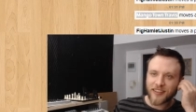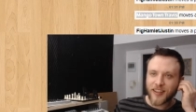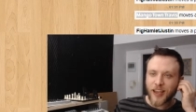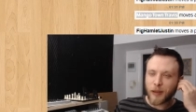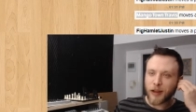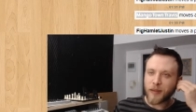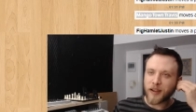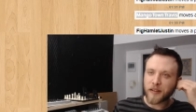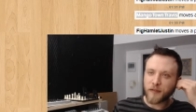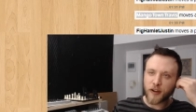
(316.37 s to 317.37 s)
I mean, I'm
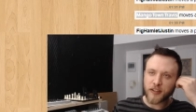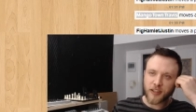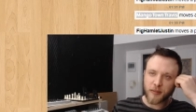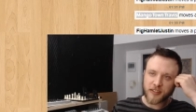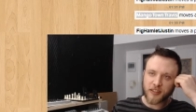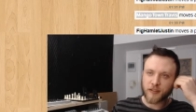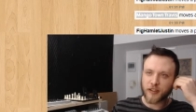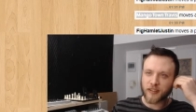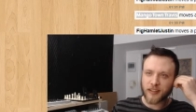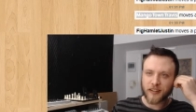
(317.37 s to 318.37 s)
mainly focusing on myself
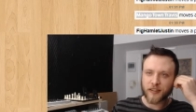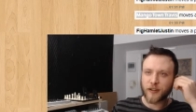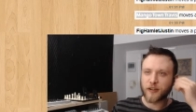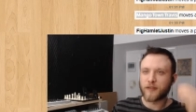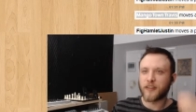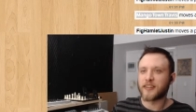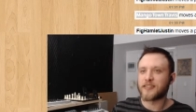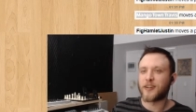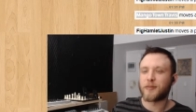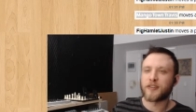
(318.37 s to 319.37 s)
currently. I don't know if things
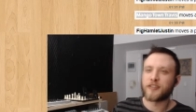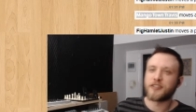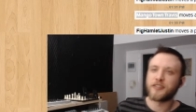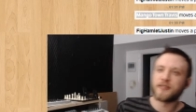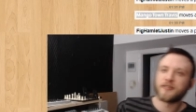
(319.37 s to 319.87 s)
help or hurt you.